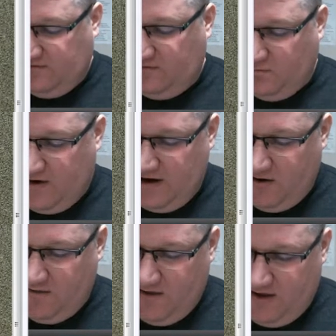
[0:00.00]
is
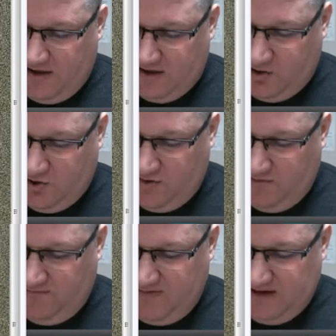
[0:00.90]
where it could
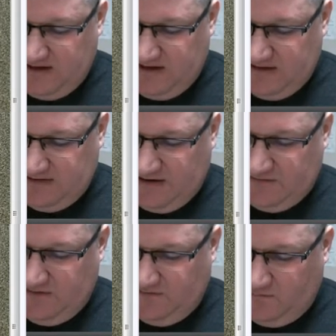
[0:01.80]
have been kicked
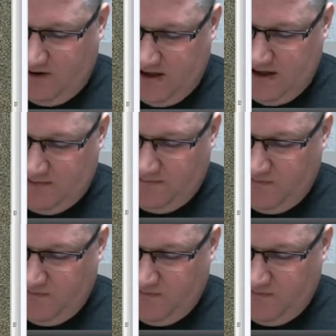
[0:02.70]
out this way,